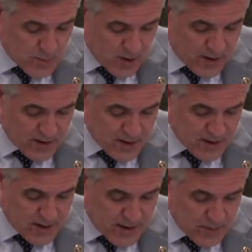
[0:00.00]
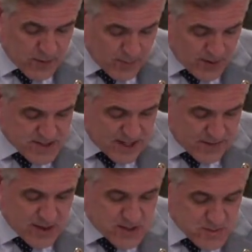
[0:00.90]
labor market in public
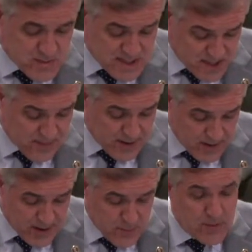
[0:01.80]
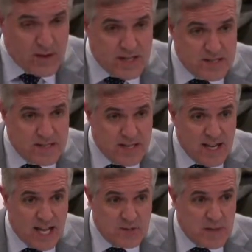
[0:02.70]
safety, specifically in police,
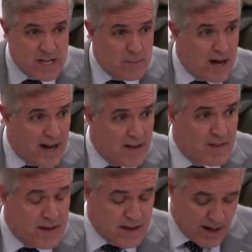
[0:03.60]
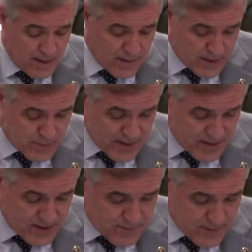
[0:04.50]
has become highly, highly
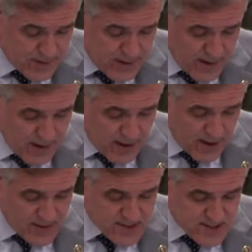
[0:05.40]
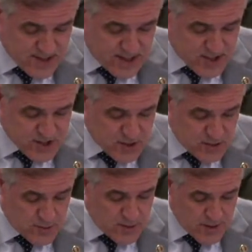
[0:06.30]
competitive. This is an
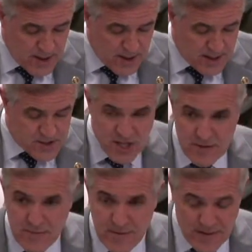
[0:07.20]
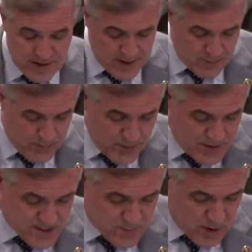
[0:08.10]
issue Chief and the
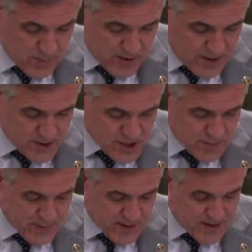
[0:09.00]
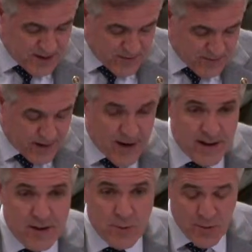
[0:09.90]
police department leadership had
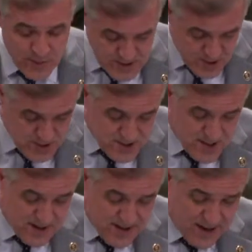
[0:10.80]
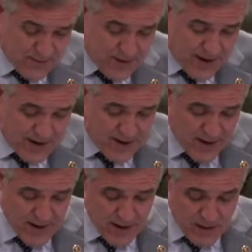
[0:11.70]
identified, human resources had identified,
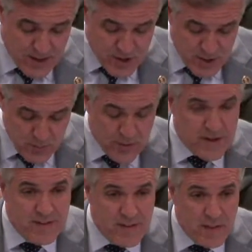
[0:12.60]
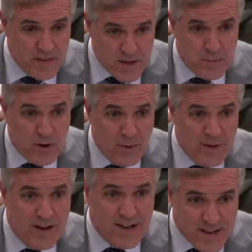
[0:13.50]
leadership within the
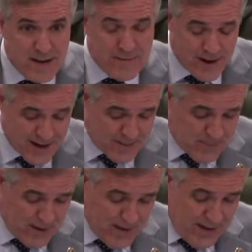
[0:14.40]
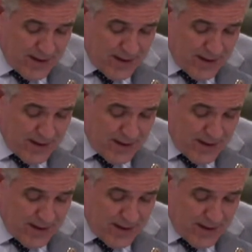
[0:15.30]
department identified,